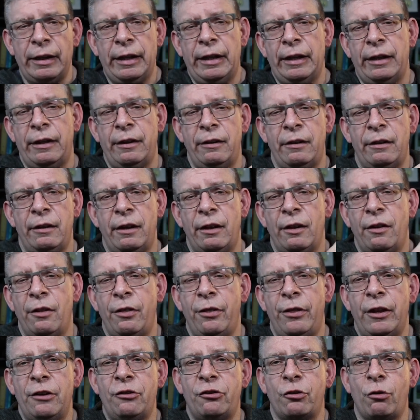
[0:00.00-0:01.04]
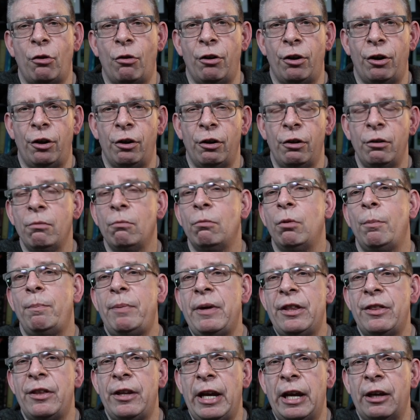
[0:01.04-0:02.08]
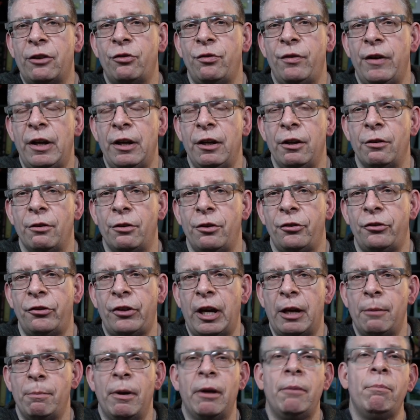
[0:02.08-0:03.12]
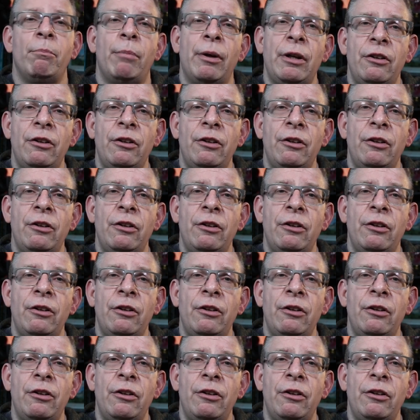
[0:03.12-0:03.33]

In this corner will be the next video of the segment,